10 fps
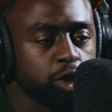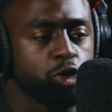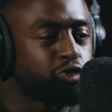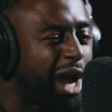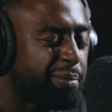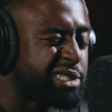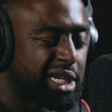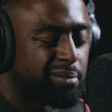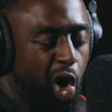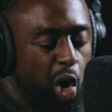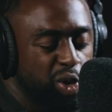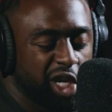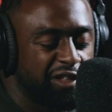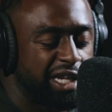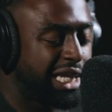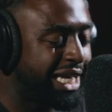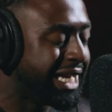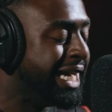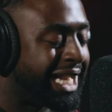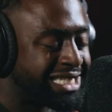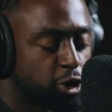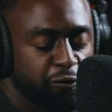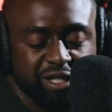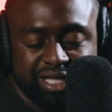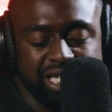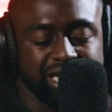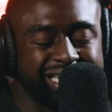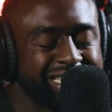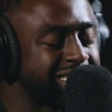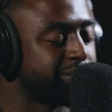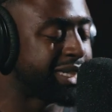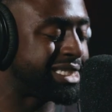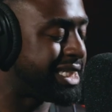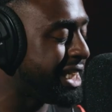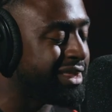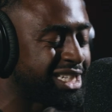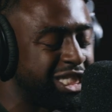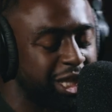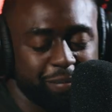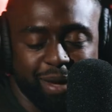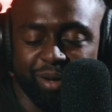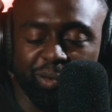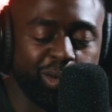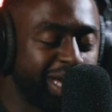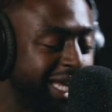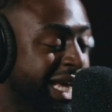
you rappers, I'm a whole nother league. That's nerve fatigue, kissing my teeth, this shit made me weak.